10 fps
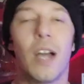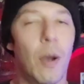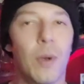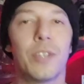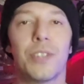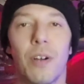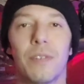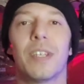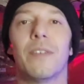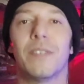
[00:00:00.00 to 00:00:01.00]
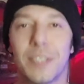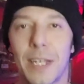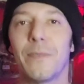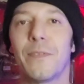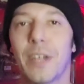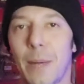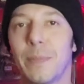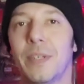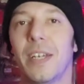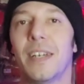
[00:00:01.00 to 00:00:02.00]
I want you all to have a safe and
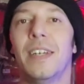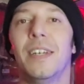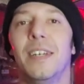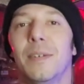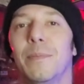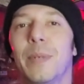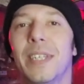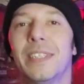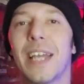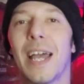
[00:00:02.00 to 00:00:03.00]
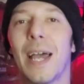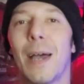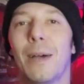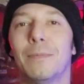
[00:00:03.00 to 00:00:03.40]
happy day. Peace out.